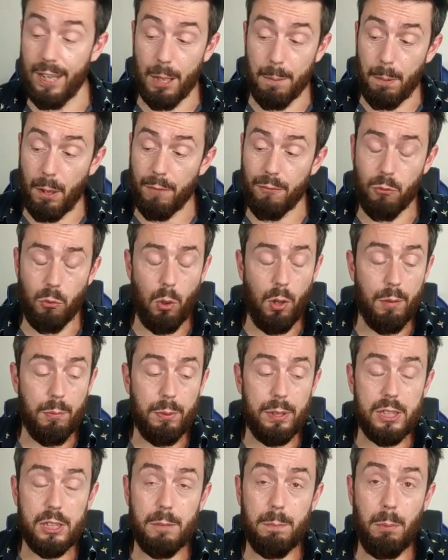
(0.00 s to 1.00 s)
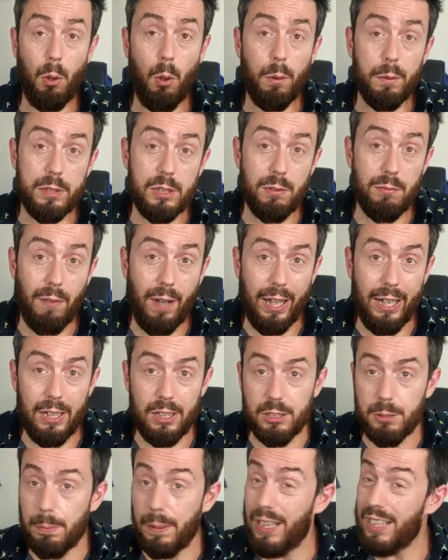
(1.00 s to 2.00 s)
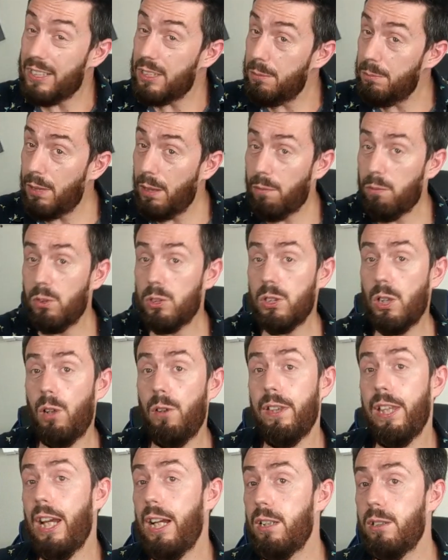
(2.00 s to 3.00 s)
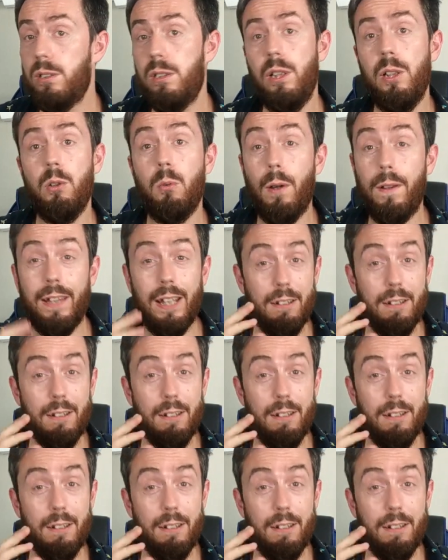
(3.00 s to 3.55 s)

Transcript: And they both arrive with support of surveillance, but there's some difference on that too.